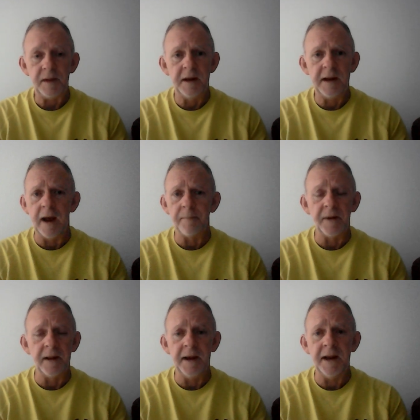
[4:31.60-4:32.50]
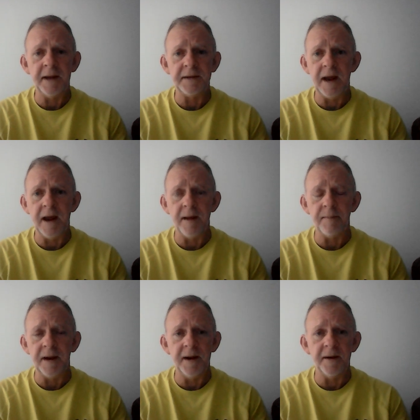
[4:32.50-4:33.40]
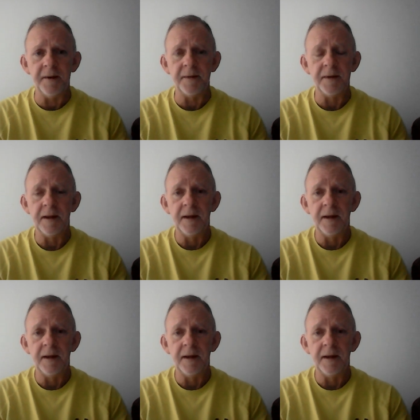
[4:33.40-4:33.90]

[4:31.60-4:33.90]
we got plenty of time here.